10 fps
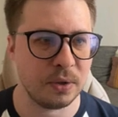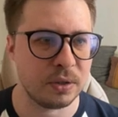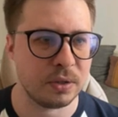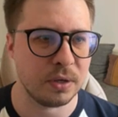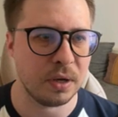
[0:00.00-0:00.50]

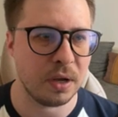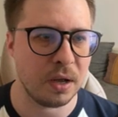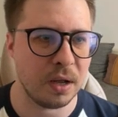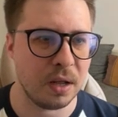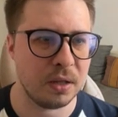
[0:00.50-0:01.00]
it
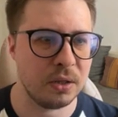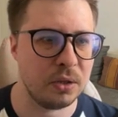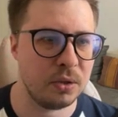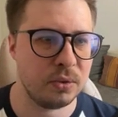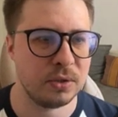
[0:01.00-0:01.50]

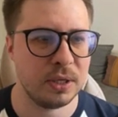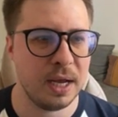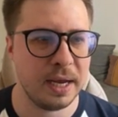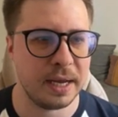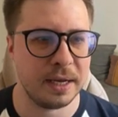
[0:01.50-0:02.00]
looks like.